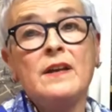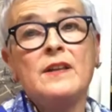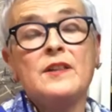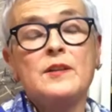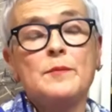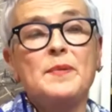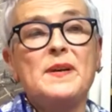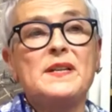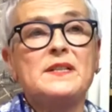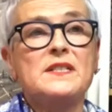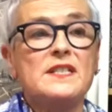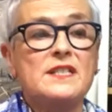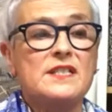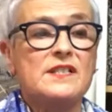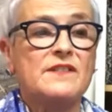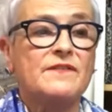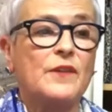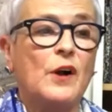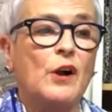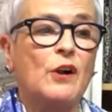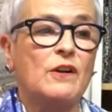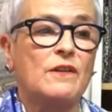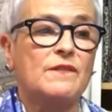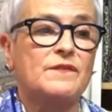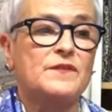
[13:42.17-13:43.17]
the business
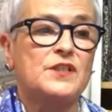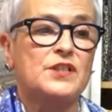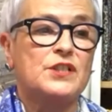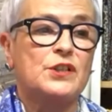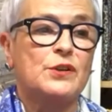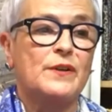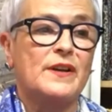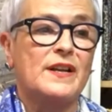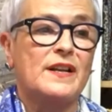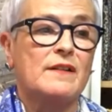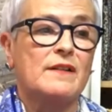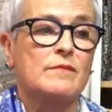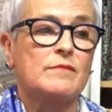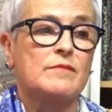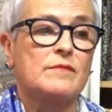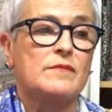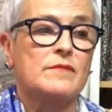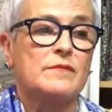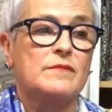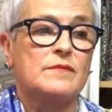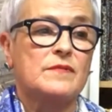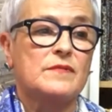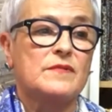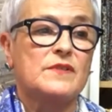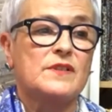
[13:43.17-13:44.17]
evolved to doing
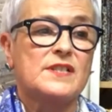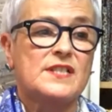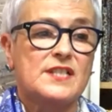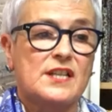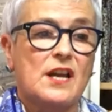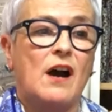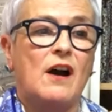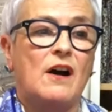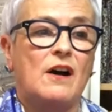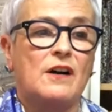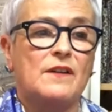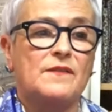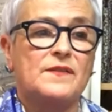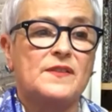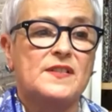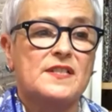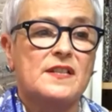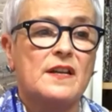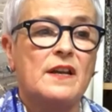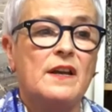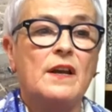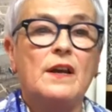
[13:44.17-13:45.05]
scarves.